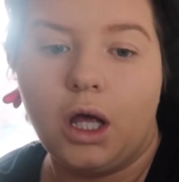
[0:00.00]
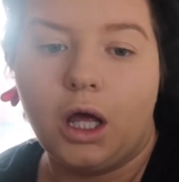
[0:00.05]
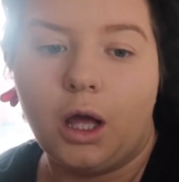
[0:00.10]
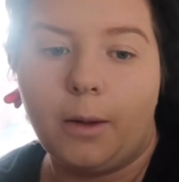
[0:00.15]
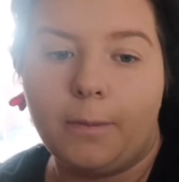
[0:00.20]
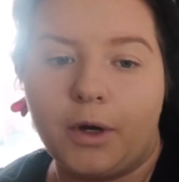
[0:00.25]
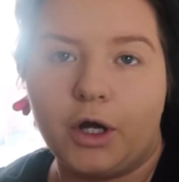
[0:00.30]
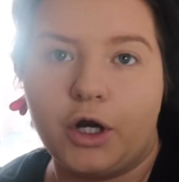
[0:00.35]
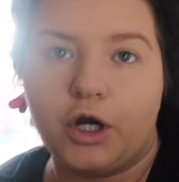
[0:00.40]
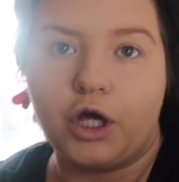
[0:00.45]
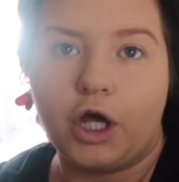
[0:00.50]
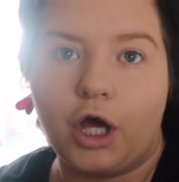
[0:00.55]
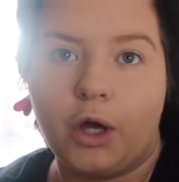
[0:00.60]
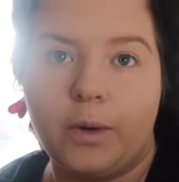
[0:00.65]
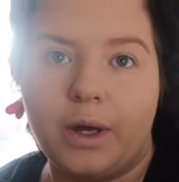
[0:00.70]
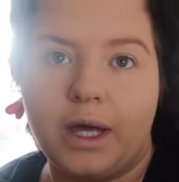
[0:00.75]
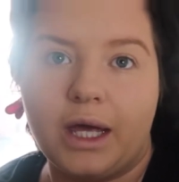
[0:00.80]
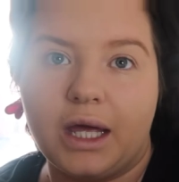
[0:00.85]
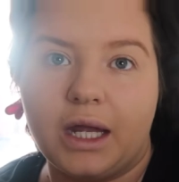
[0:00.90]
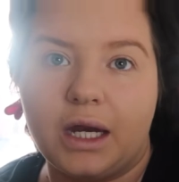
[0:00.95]
We're gonna go
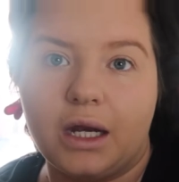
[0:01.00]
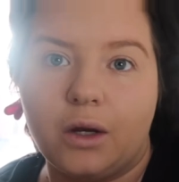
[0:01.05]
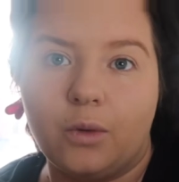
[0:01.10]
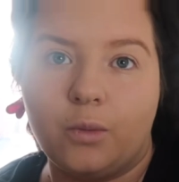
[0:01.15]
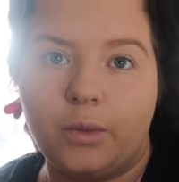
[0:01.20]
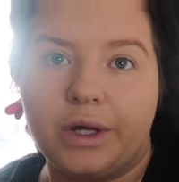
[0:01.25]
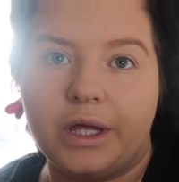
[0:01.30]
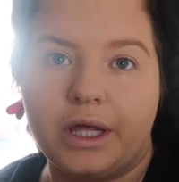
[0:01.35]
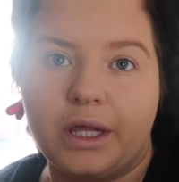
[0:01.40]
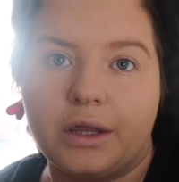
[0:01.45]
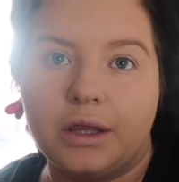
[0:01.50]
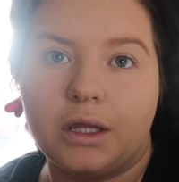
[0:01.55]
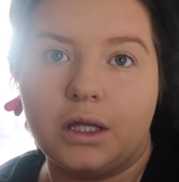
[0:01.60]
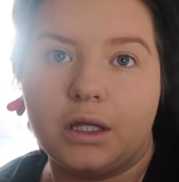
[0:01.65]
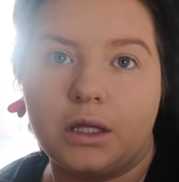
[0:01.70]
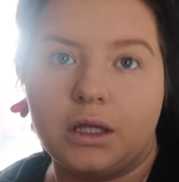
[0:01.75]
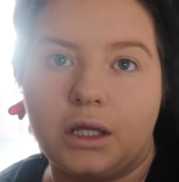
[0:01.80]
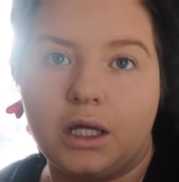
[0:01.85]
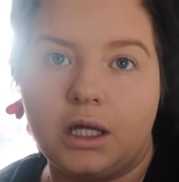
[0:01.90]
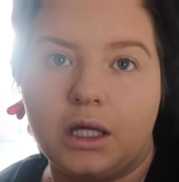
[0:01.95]
in with
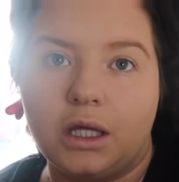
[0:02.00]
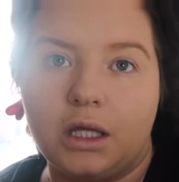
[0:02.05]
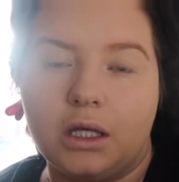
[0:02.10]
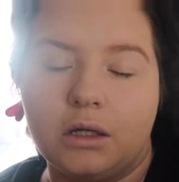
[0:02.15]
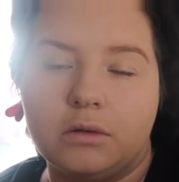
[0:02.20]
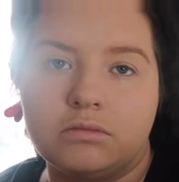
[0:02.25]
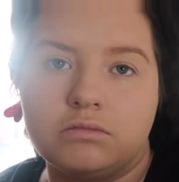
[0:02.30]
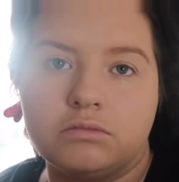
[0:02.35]
the,